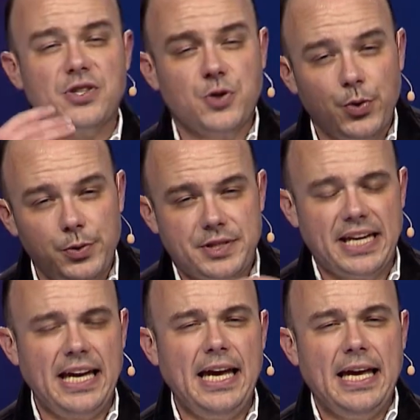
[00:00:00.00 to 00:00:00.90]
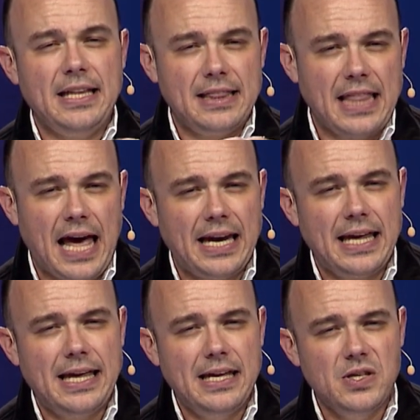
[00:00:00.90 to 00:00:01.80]
this routine
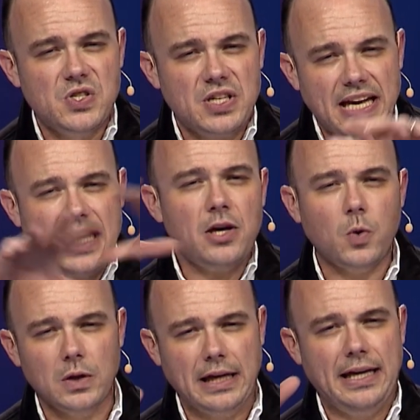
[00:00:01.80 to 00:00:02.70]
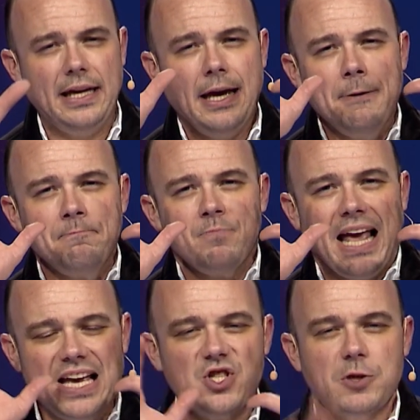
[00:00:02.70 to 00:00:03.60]
that is equaling
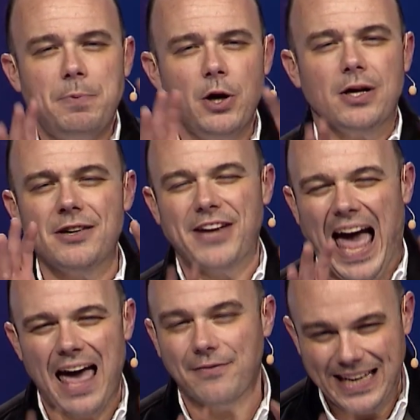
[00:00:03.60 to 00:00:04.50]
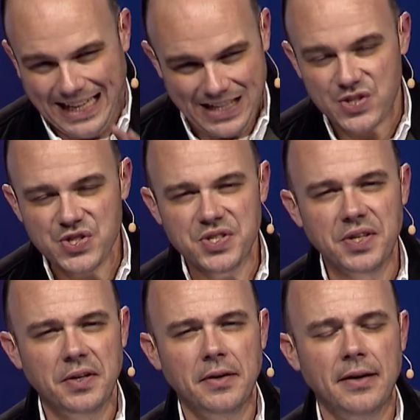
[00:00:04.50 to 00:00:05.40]
a spirit of
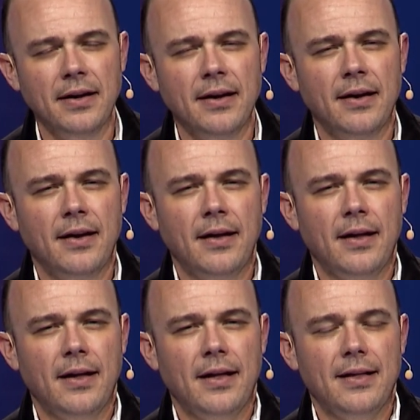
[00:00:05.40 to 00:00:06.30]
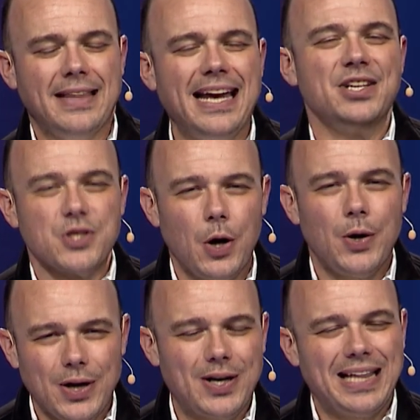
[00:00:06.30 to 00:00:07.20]
heaviness that is
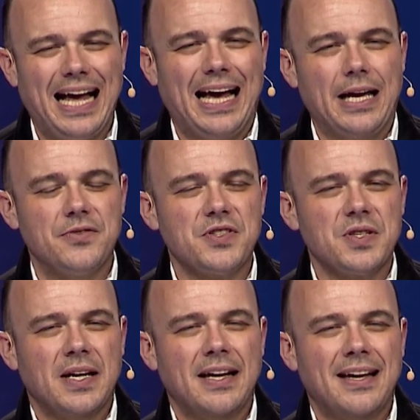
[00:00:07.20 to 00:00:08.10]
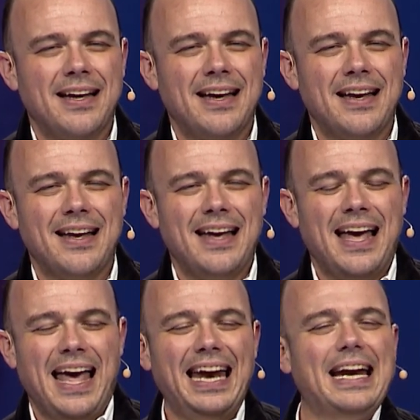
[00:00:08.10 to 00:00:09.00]
on our lives.
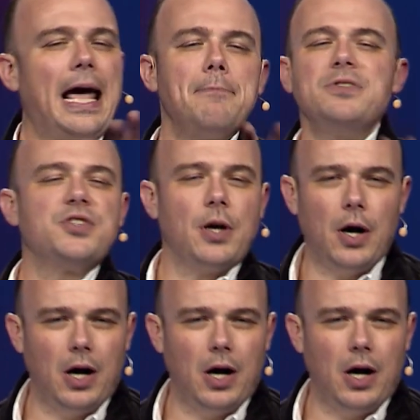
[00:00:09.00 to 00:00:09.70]
And it happens to